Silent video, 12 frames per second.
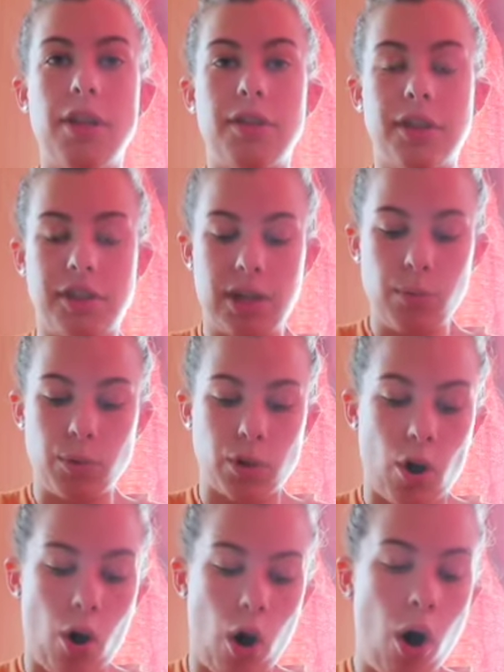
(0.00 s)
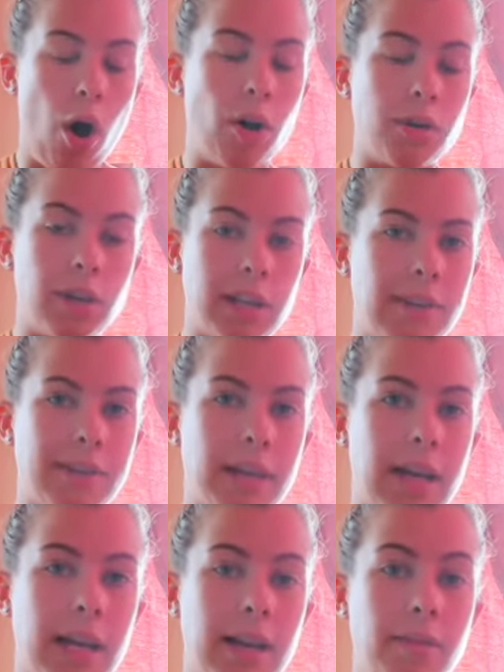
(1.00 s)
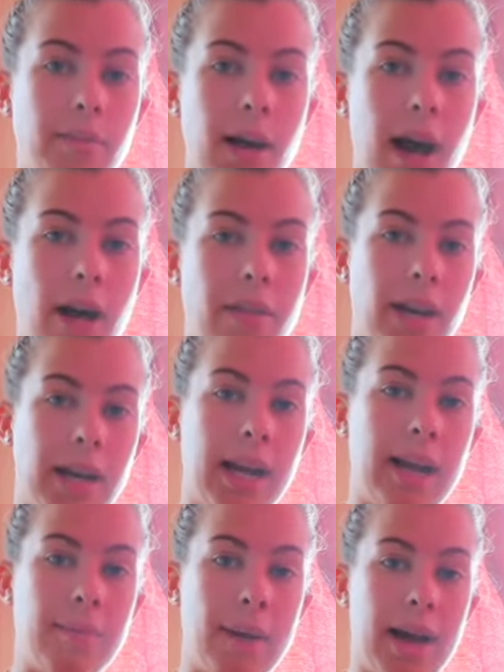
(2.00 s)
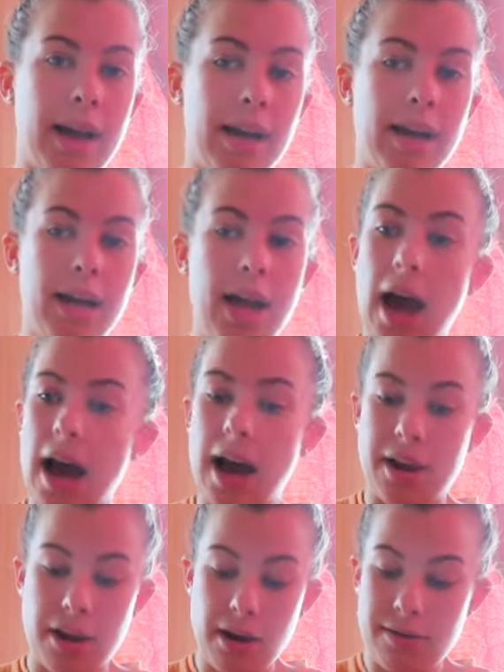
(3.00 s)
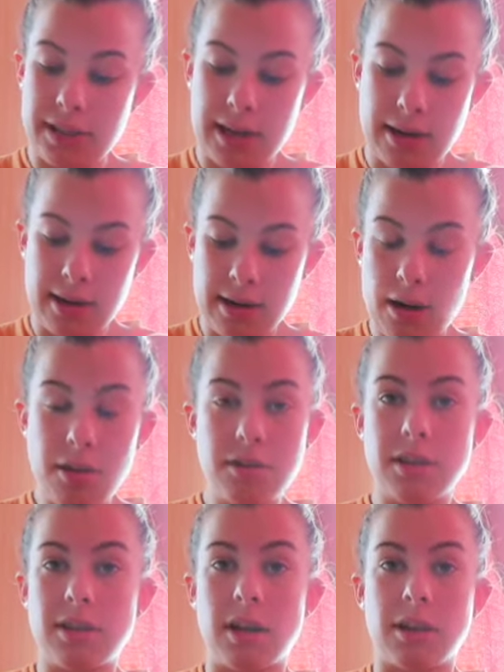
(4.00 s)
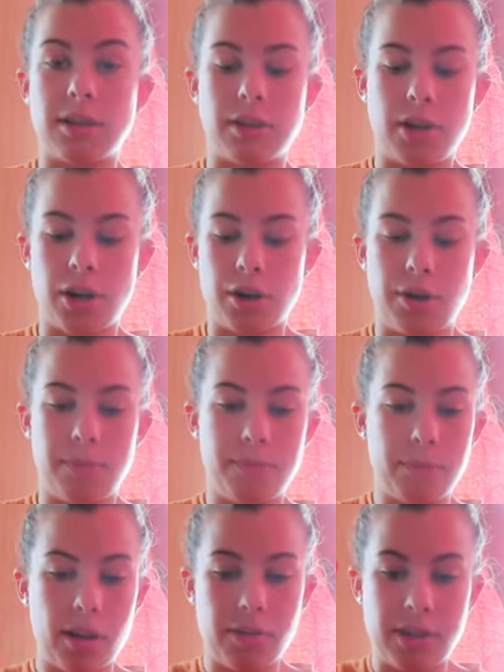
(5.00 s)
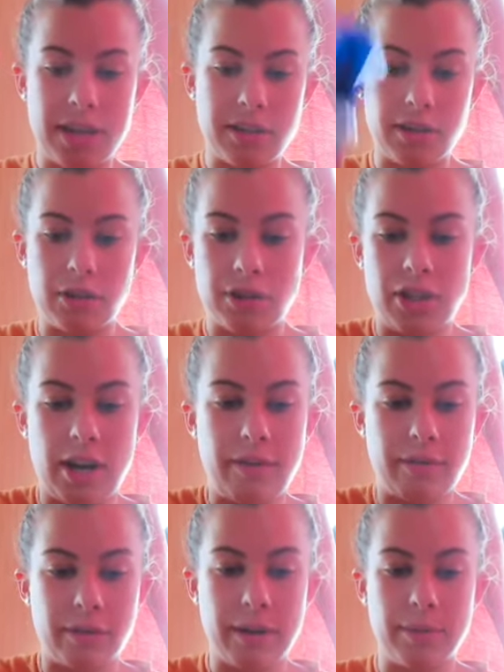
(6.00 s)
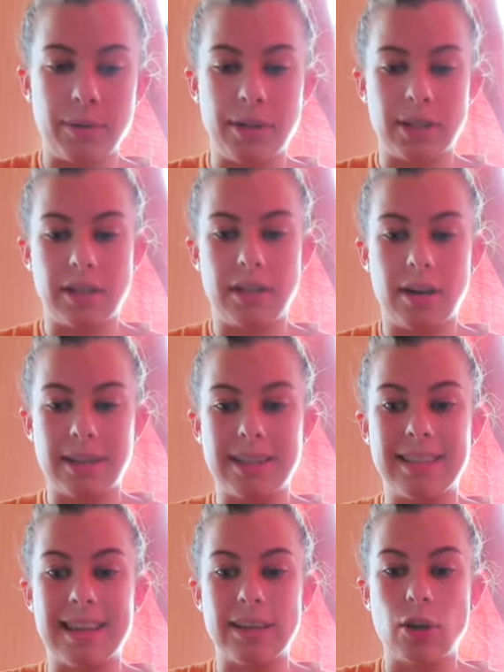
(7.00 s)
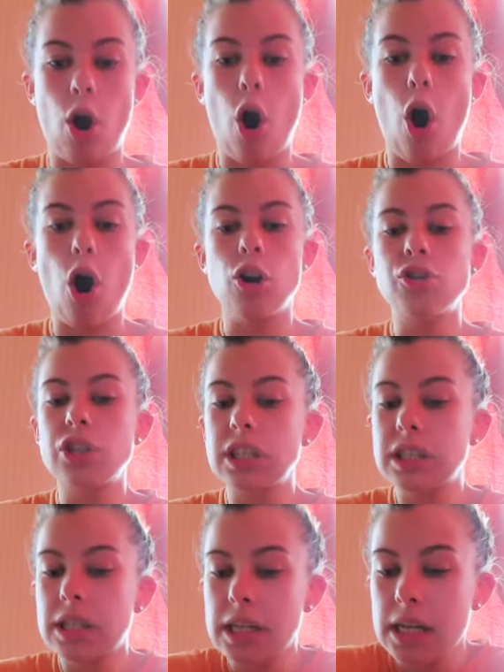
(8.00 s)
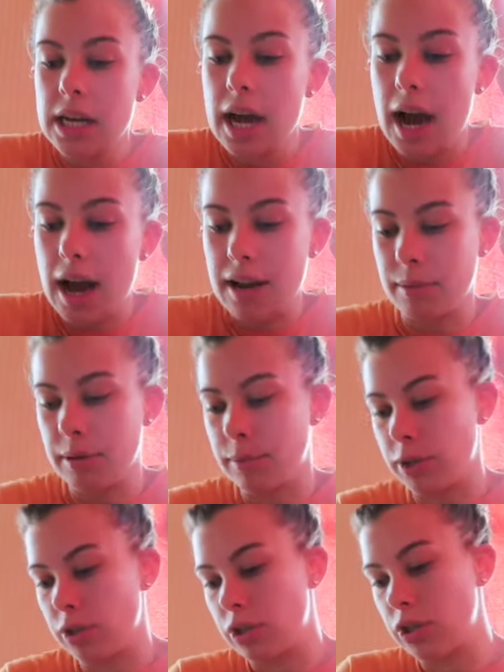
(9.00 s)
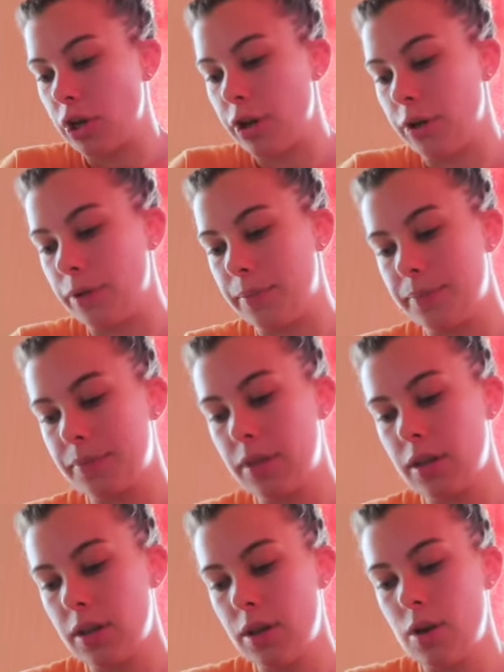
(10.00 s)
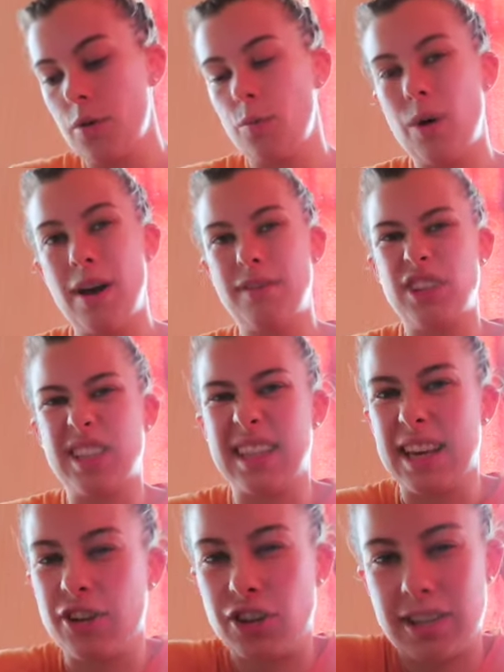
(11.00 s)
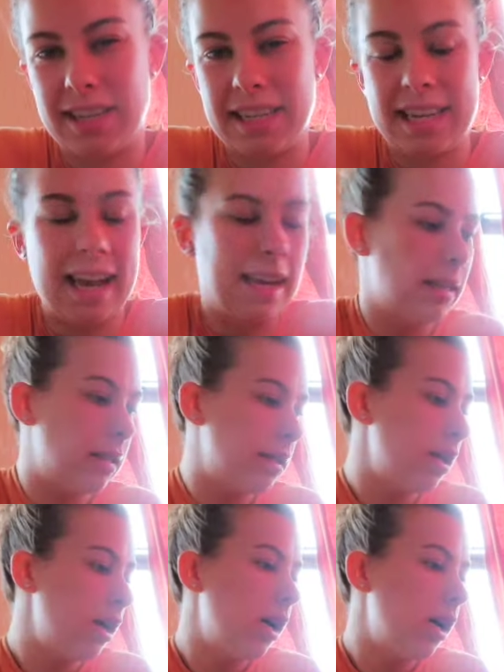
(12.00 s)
the sun was hot the other day and then I came back and none of us had any after sun so that's a good shout for it because it's starting to get hot at the moment so worth just to get just in case.